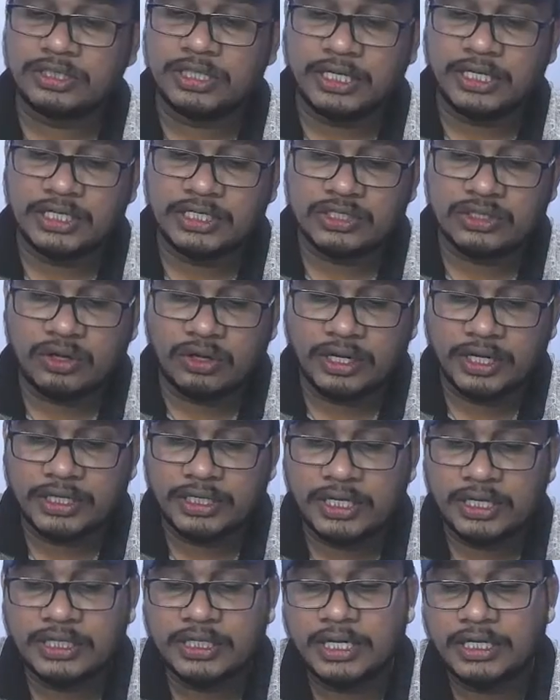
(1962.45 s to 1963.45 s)
that is
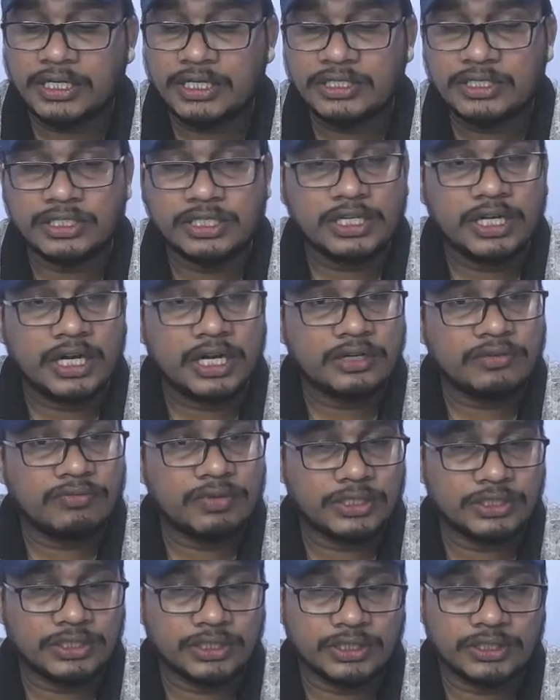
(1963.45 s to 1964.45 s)
connected, that is seen at
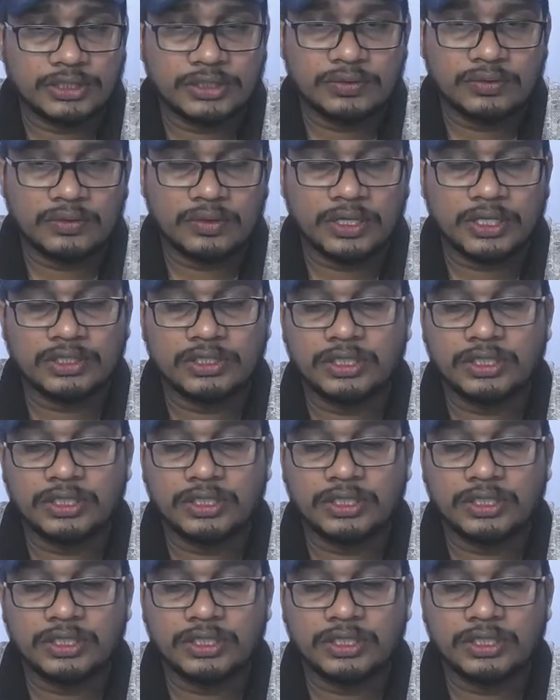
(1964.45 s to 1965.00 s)
present, okay.